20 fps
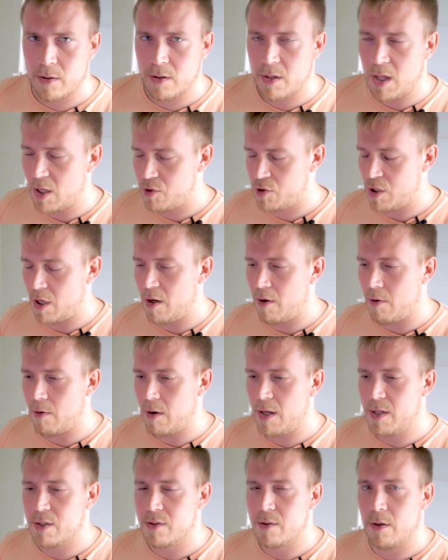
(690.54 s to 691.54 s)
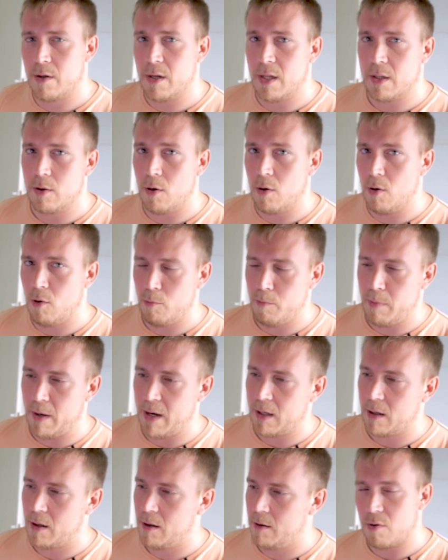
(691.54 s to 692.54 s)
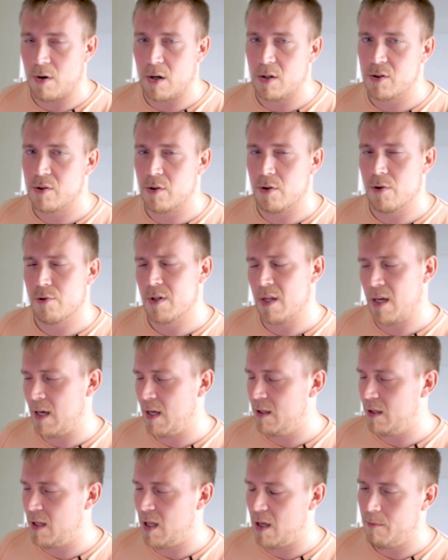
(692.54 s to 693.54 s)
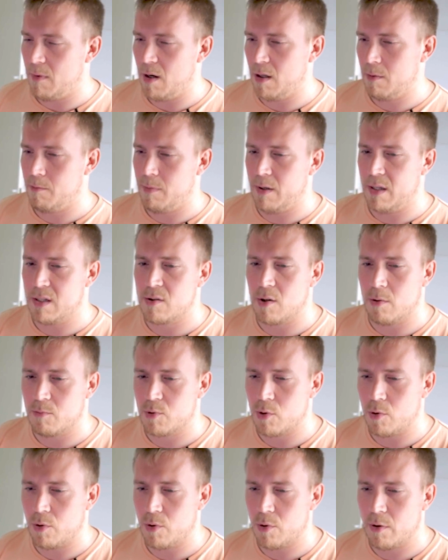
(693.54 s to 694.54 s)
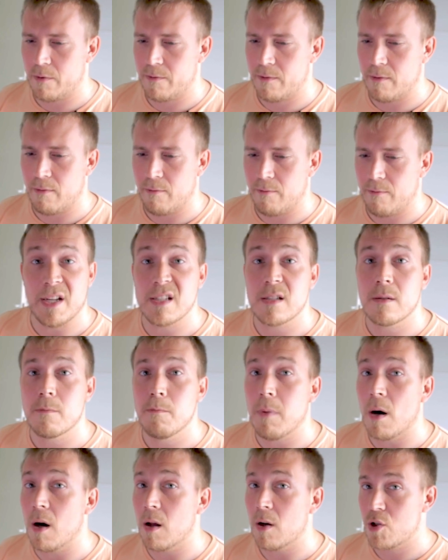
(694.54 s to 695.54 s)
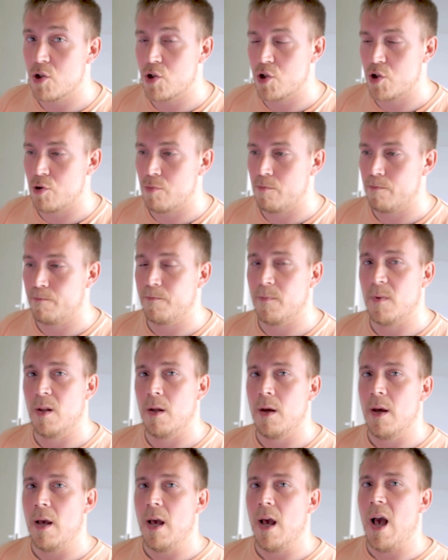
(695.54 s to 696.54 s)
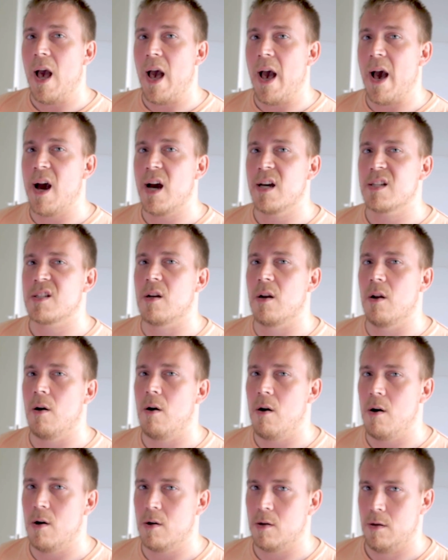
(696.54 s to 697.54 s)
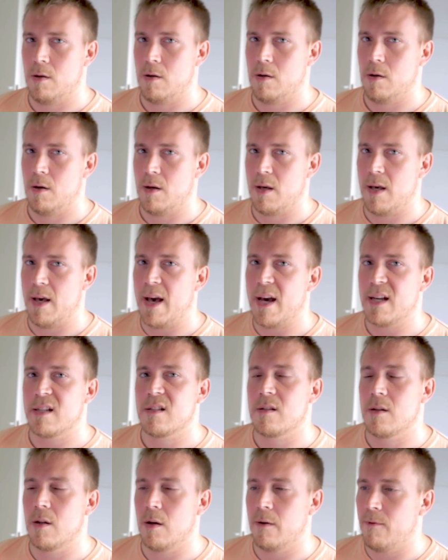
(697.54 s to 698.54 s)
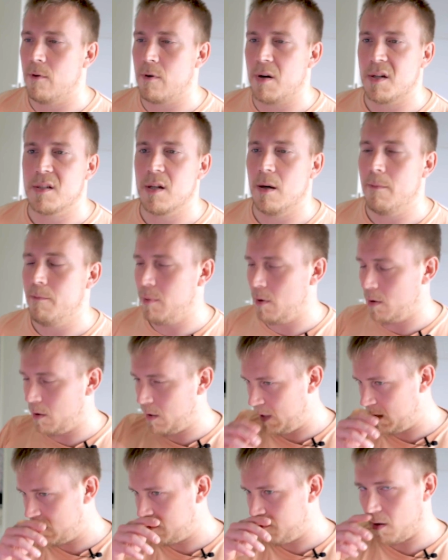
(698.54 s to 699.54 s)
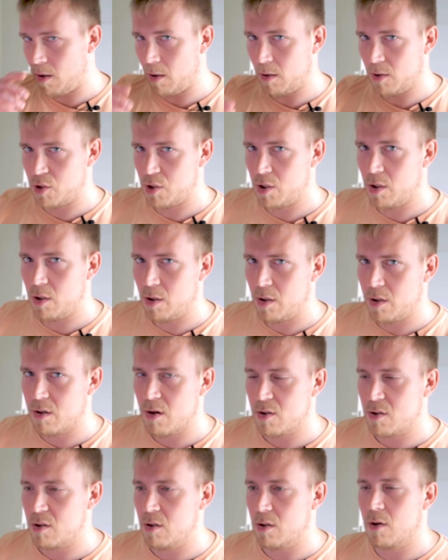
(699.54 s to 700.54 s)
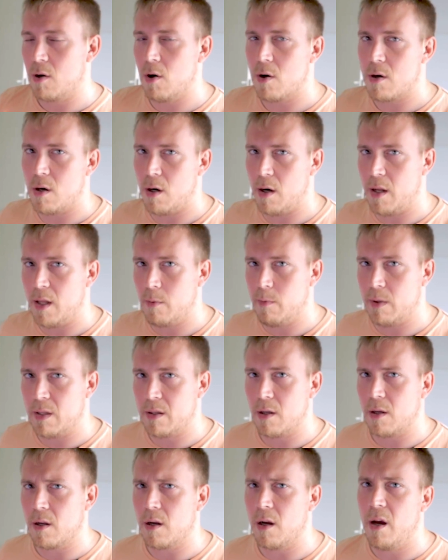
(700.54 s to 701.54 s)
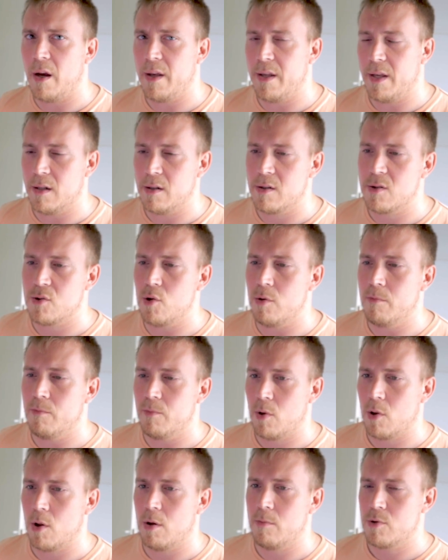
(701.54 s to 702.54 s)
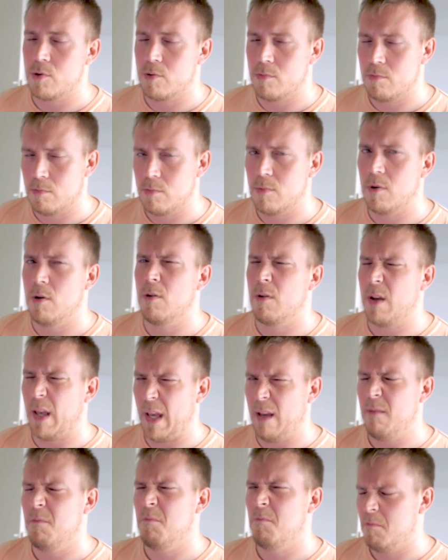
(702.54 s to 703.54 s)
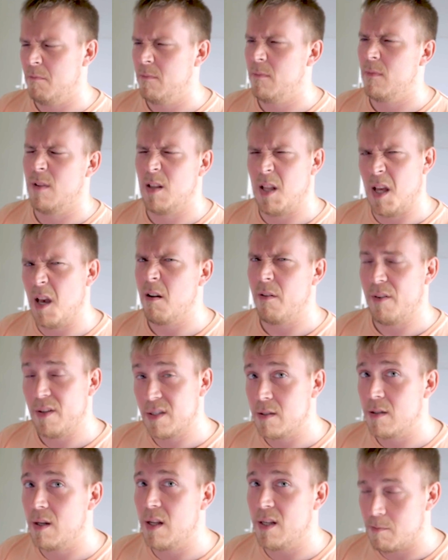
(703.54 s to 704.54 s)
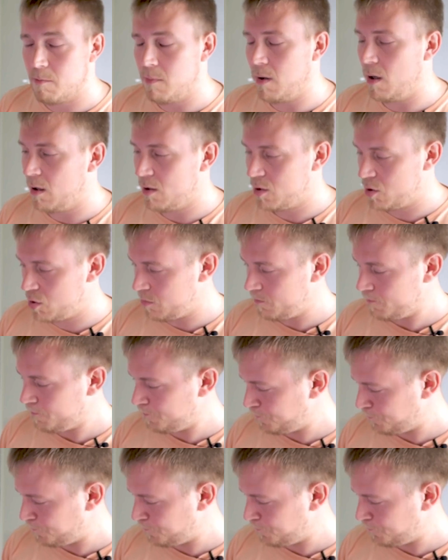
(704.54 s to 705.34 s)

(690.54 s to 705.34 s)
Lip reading: degeneration at the low back structures, and there might be some sort of disc bulge. As long as the, for example, disc bulge doesn't correlate with the client's symptoms, okay, there is disc bulge.